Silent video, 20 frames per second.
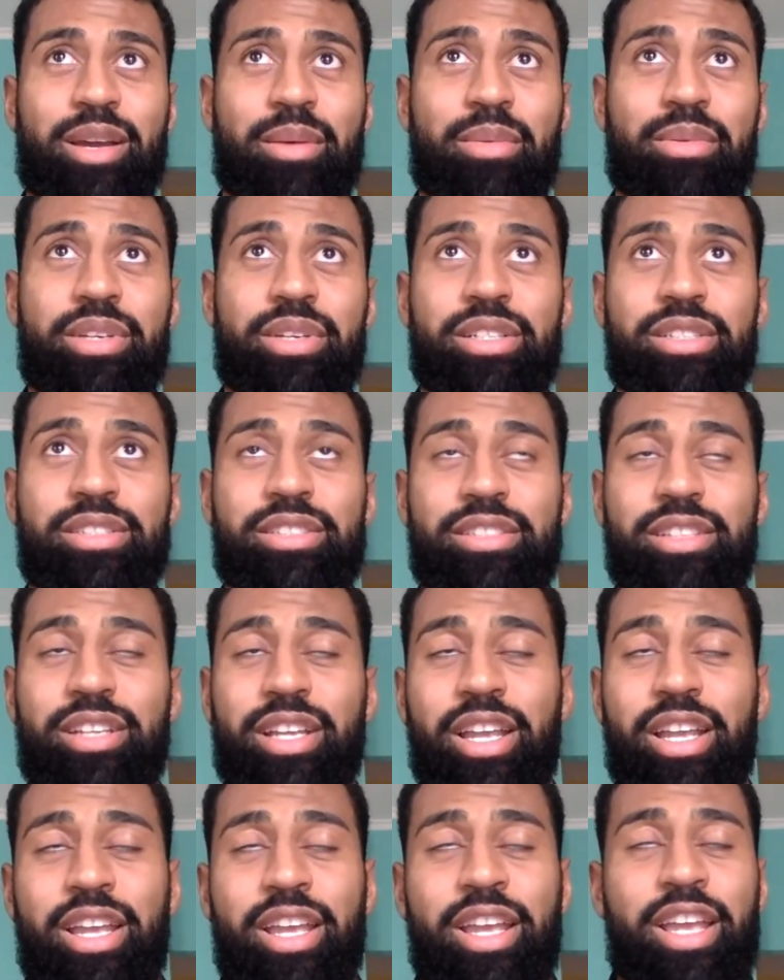couple of years.
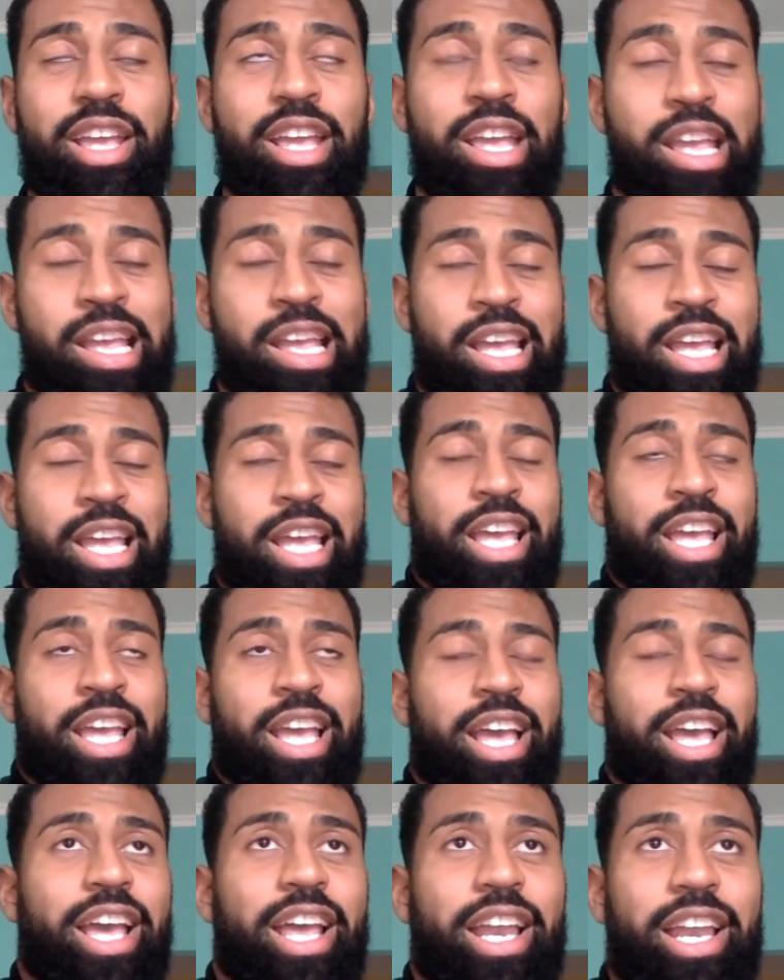
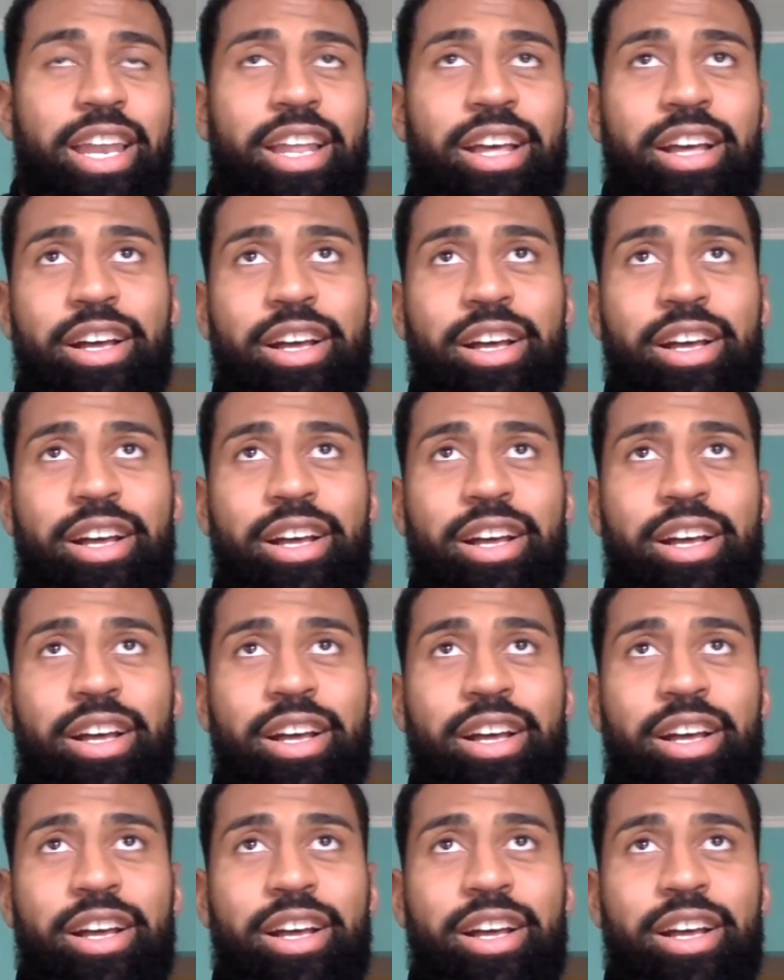And